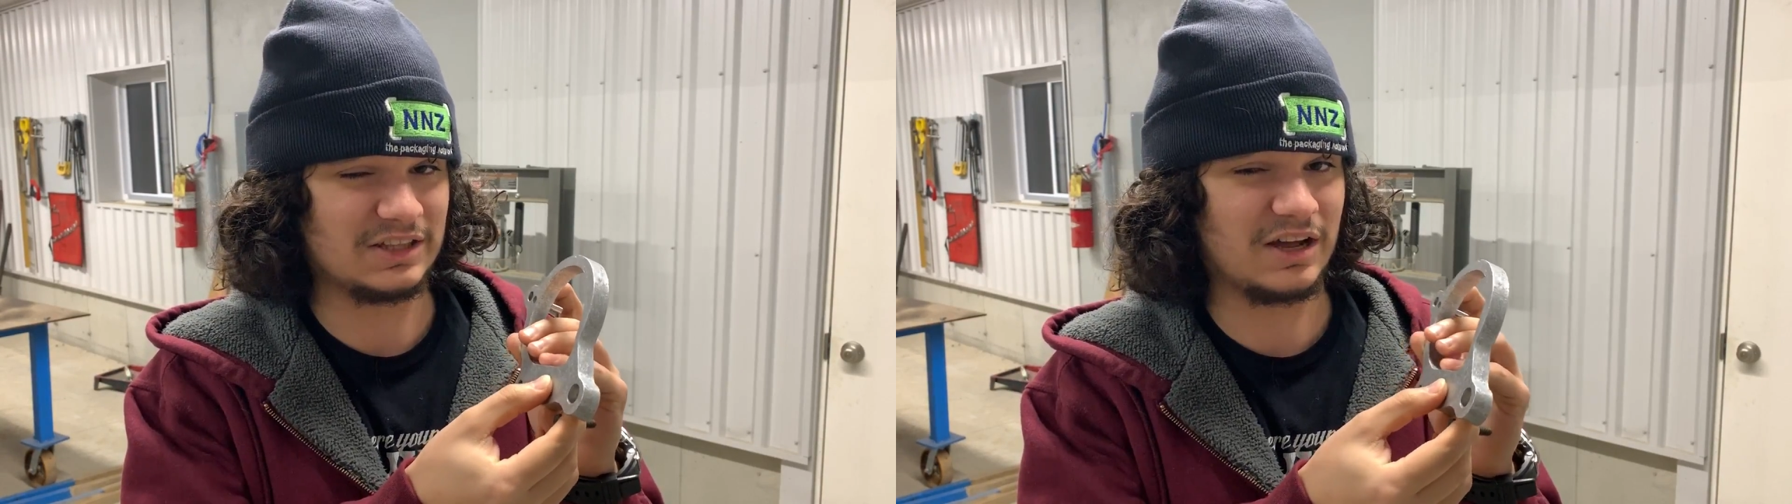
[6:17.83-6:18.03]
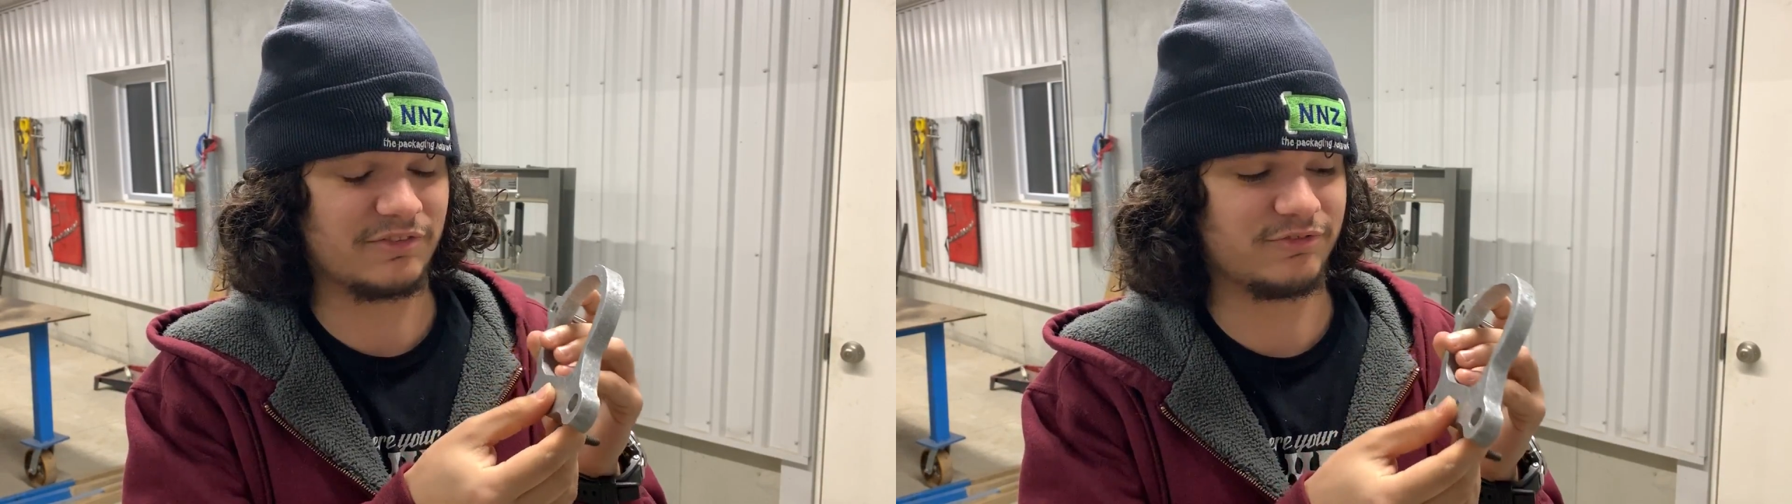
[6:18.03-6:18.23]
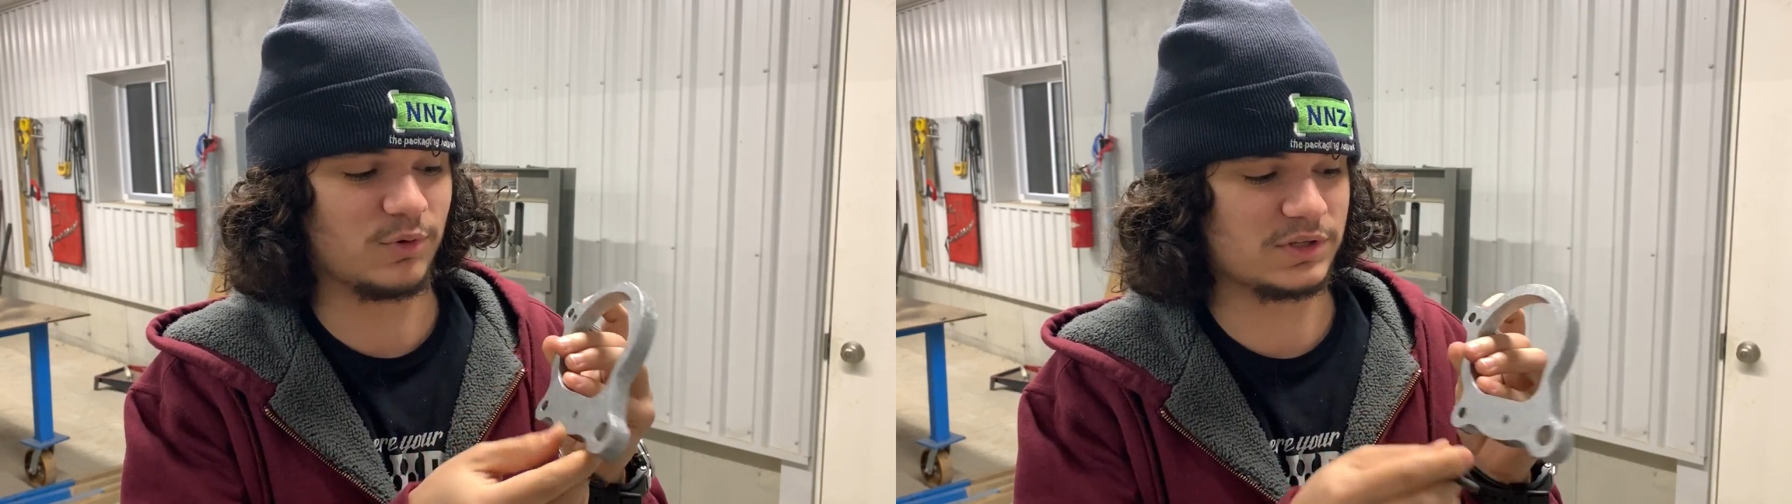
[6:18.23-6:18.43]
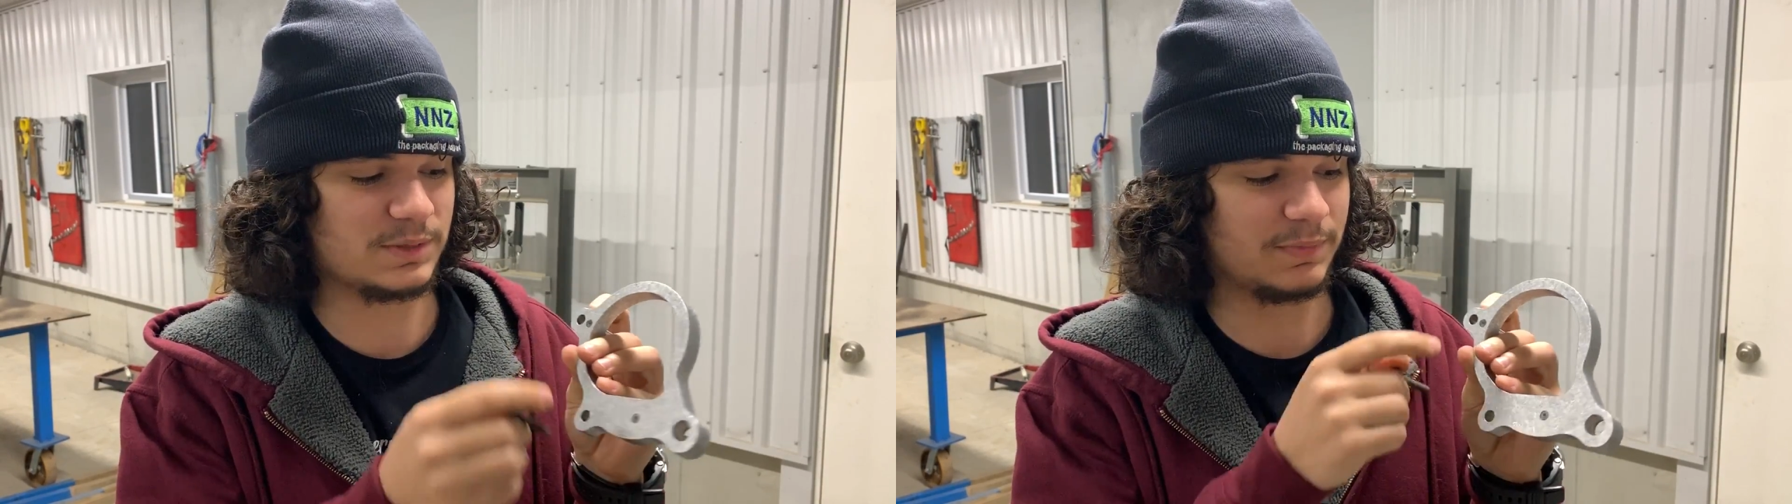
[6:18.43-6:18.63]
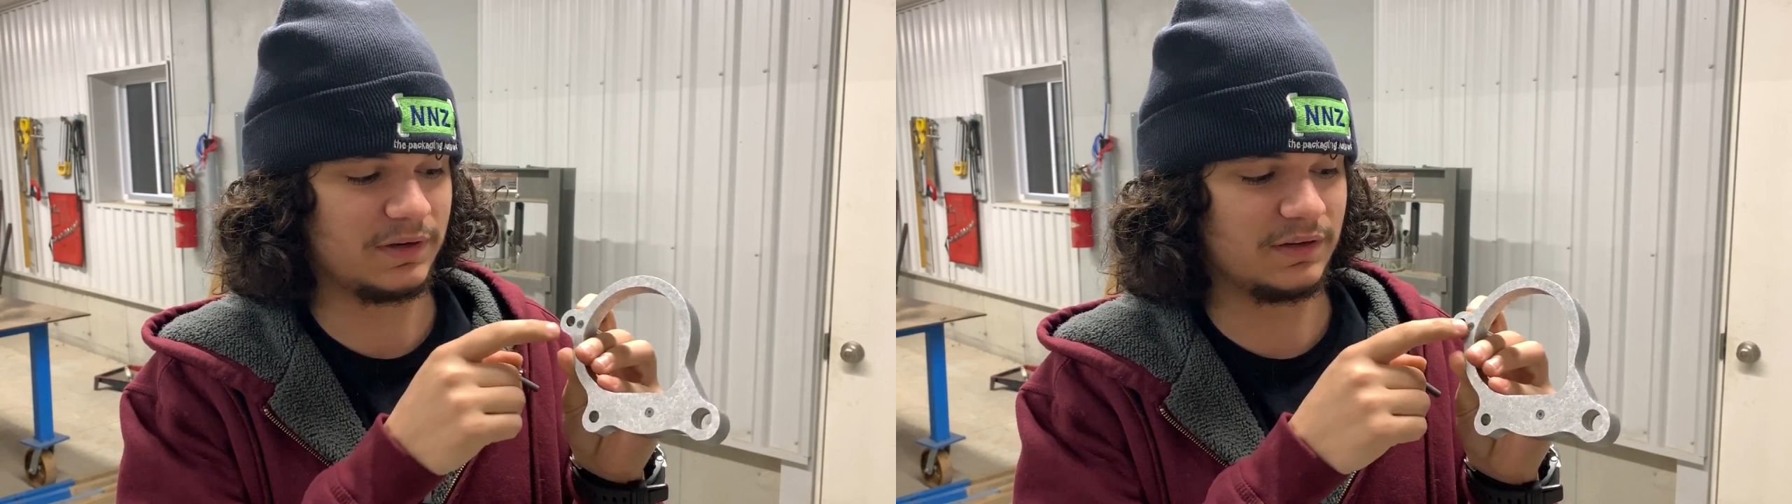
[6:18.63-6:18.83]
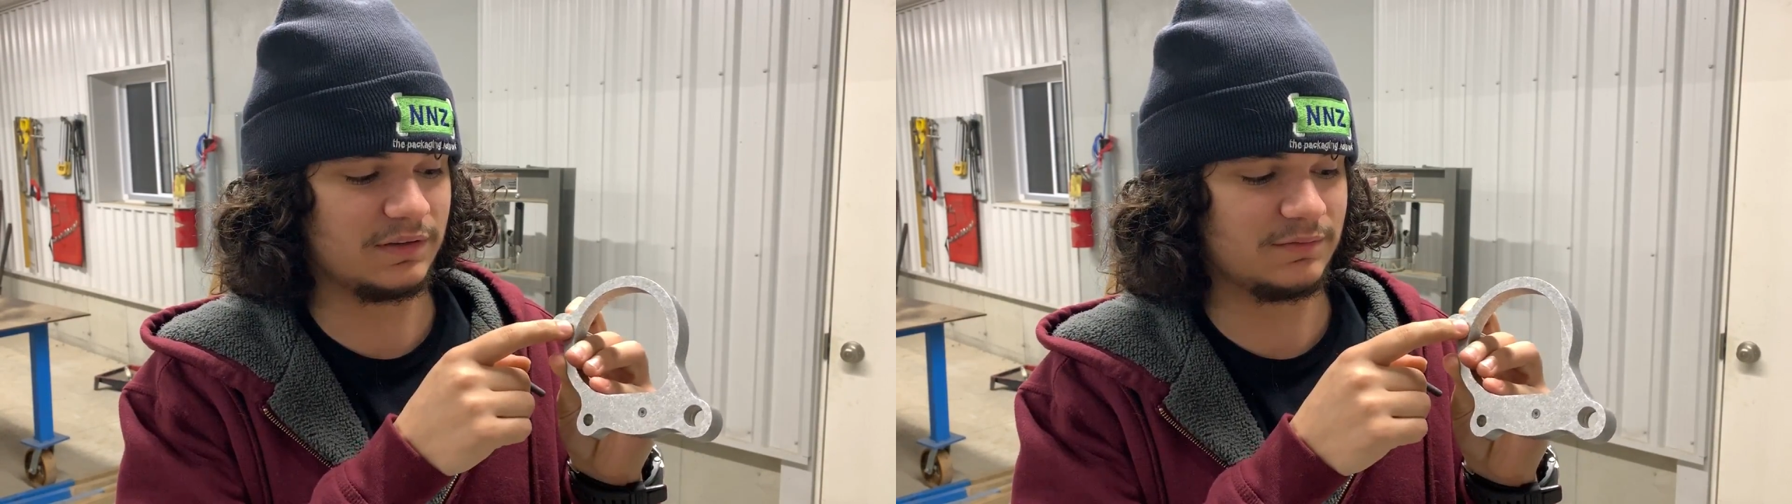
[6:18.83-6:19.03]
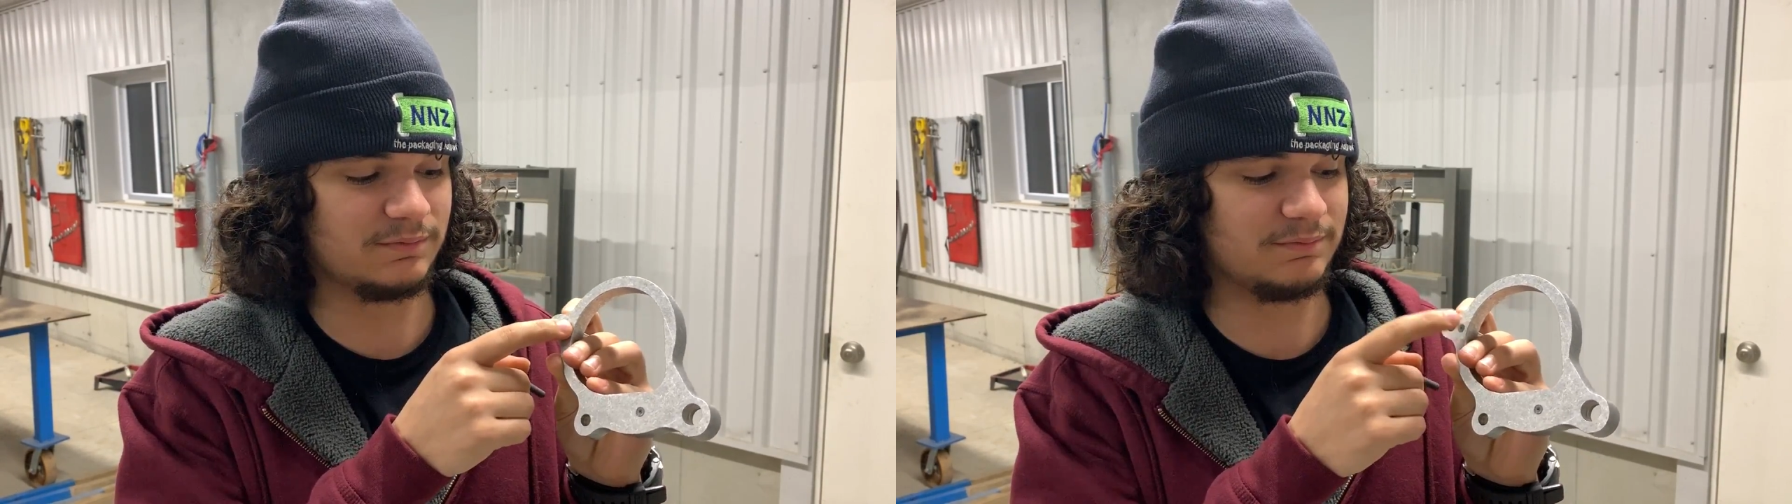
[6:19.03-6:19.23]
lot of force, I'm gonna